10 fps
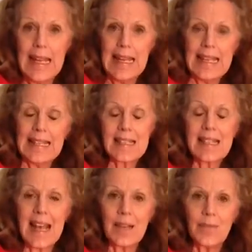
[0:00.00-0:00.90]
is
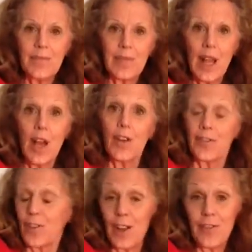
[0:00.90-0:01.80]
that
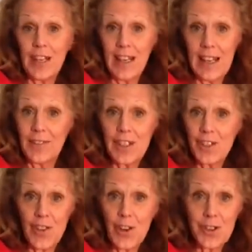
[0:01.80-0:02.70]
Fluffy left his
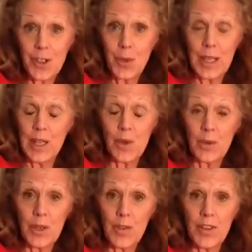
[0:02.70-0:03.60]
fursuit here on
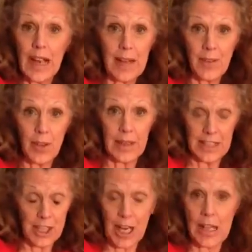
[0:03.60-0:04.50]
Earth, and I've heard the
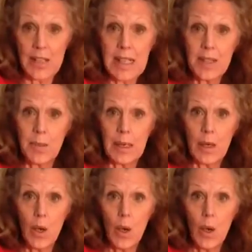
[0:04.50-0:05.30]
child said to me,